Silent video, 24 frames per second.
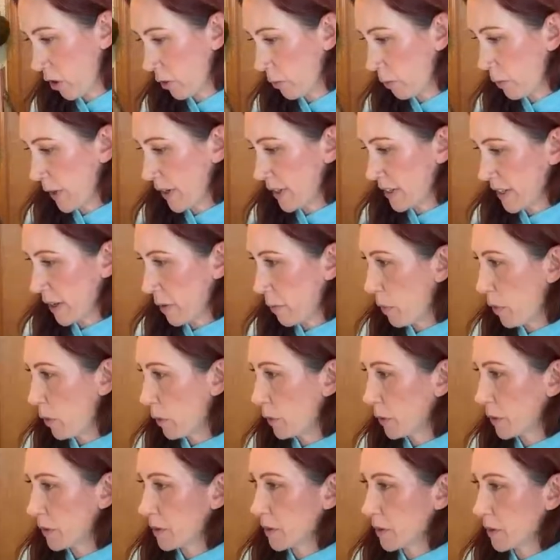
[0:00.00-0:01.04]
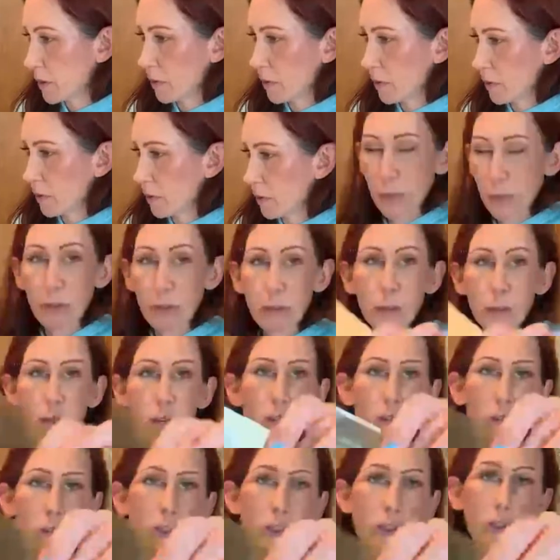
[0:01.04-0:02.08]
by Tim Holtz, but whatever
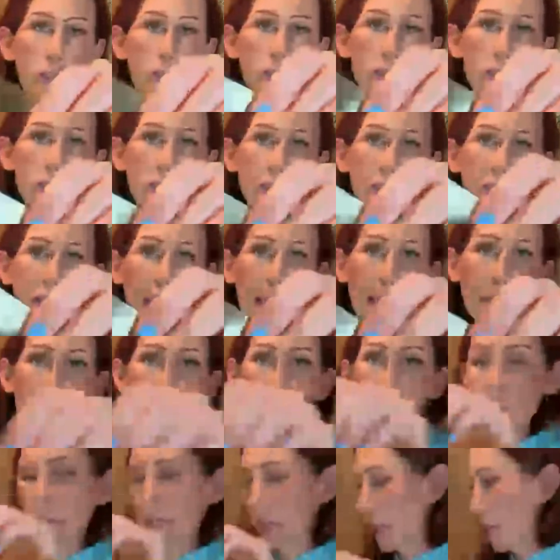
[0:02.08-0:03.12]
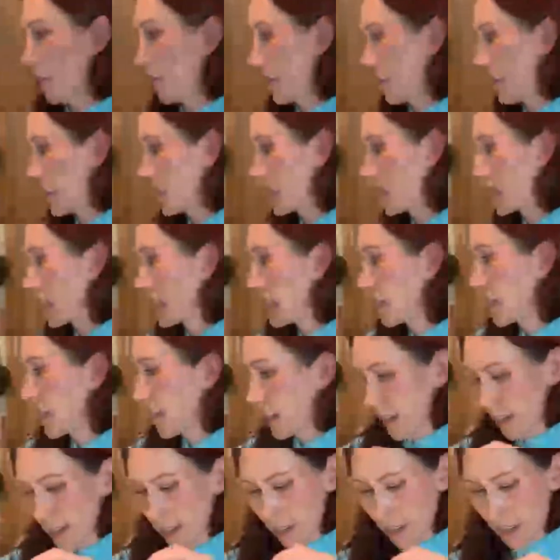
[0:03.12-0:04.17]
this tape stuff is.
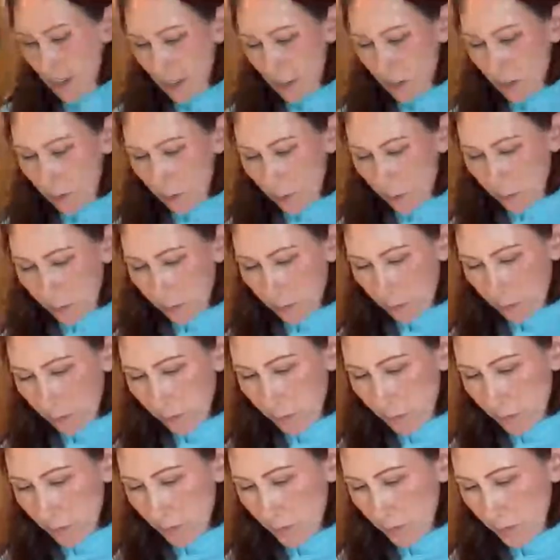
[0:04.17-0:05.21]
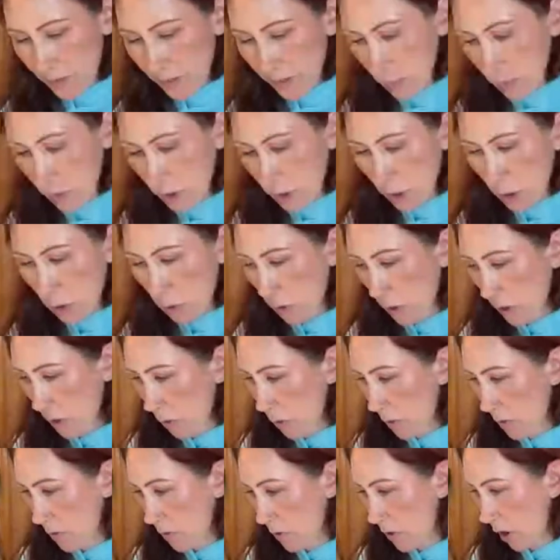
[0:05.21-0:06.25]
Let me show you what we've
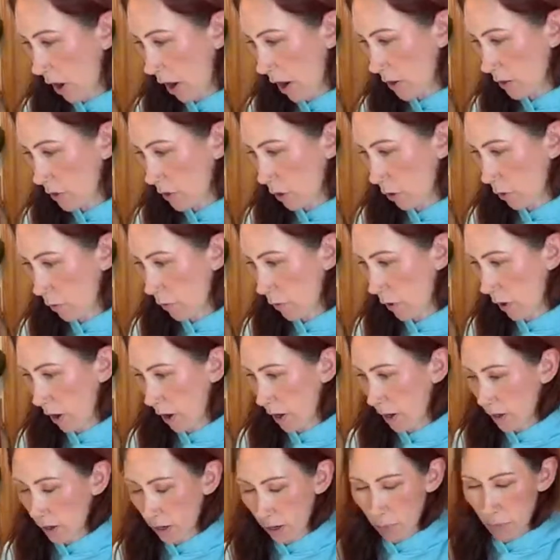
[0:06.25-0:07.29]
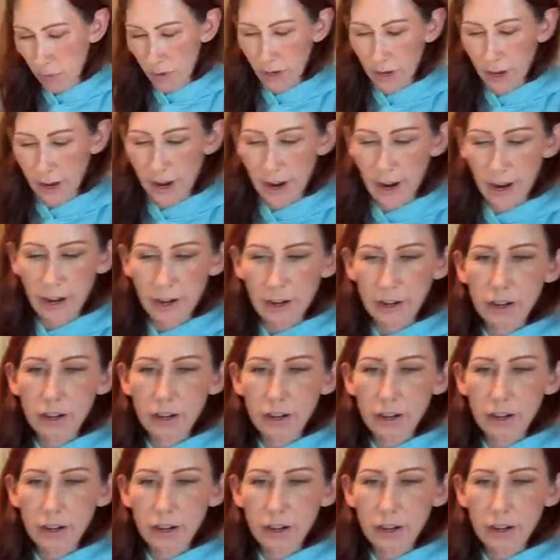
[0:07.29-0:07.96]
got so far. I want to add.